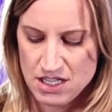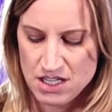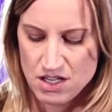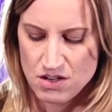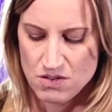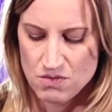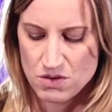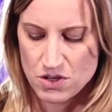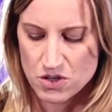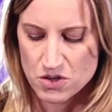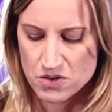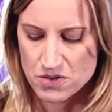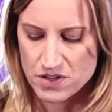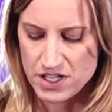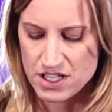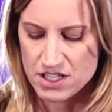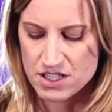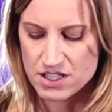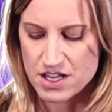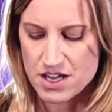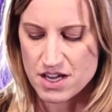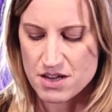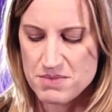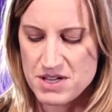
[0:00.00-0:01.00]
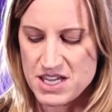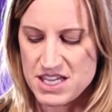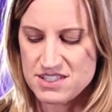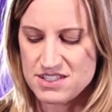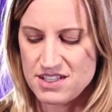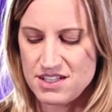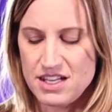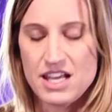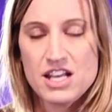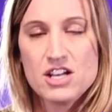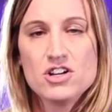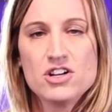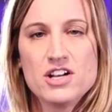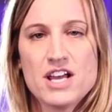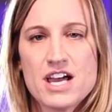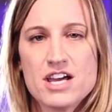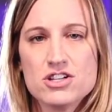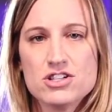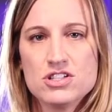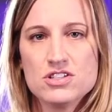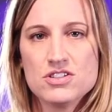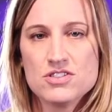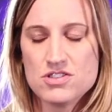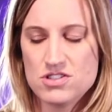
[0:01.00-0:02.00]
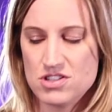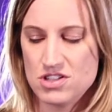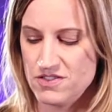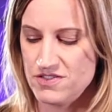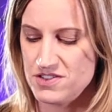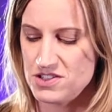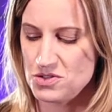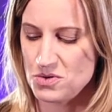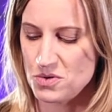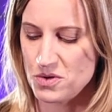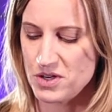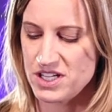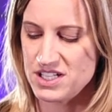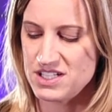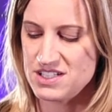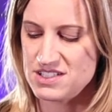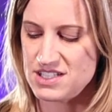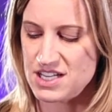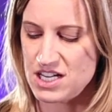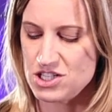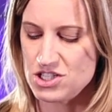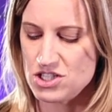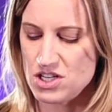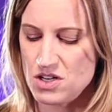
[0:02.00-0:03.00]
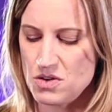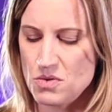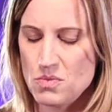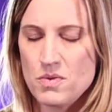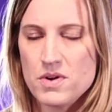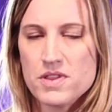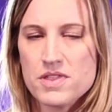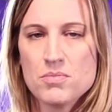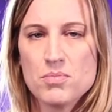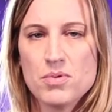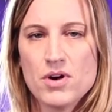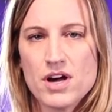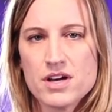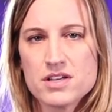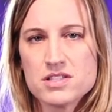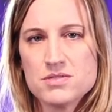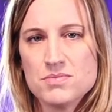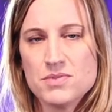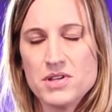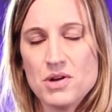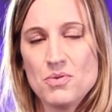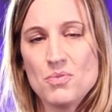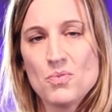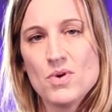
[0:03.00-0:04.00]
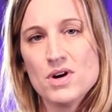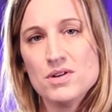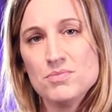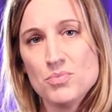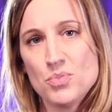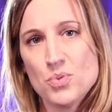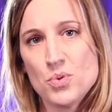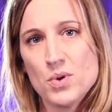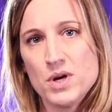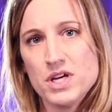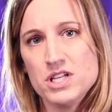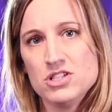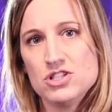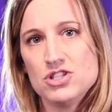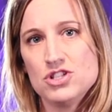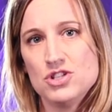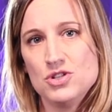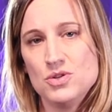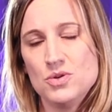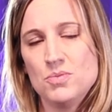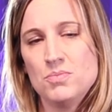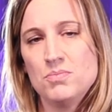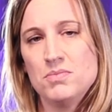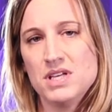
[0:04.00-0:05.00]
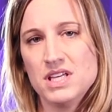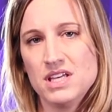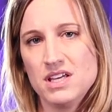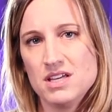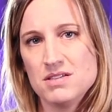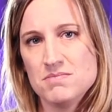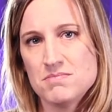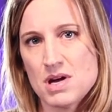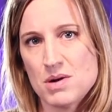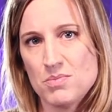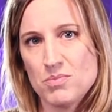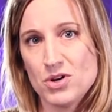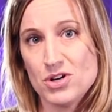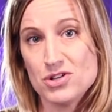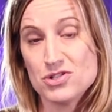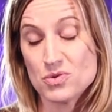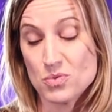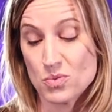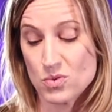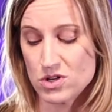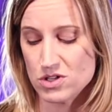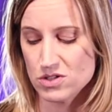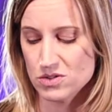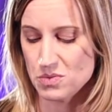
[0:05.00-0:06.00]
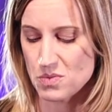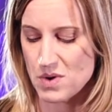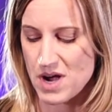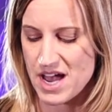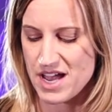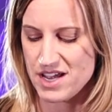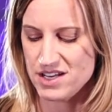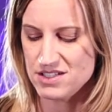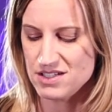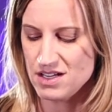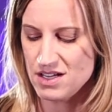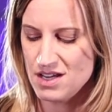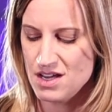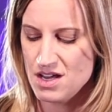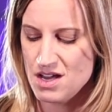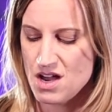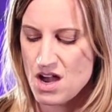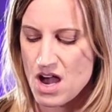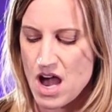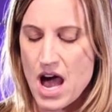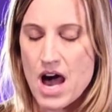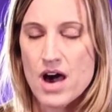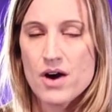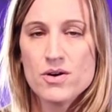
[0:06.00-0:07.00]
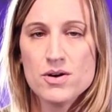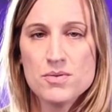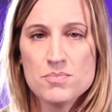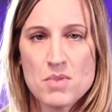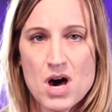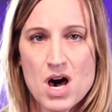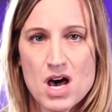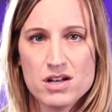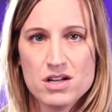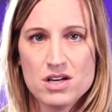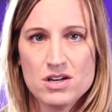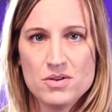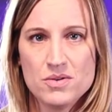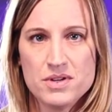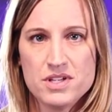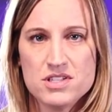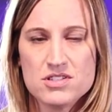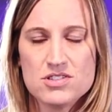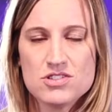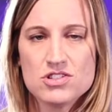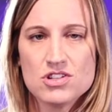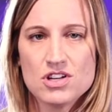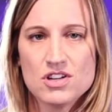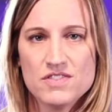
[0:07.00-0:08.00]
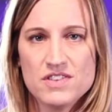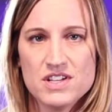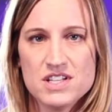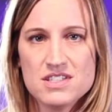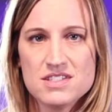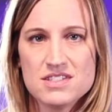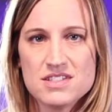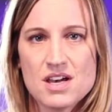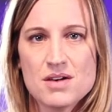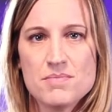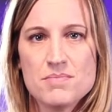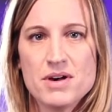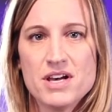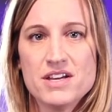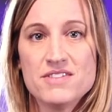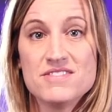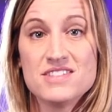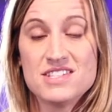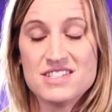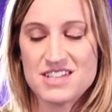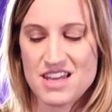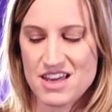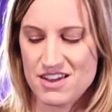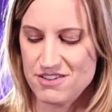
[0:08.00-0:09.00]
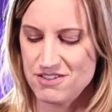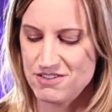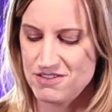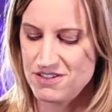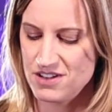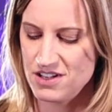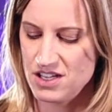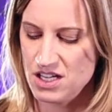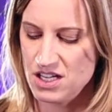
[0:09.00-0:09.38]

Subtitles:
Rotary Club is an international service organization with approximately 1.2 million members worldwide. Our motto is service above self.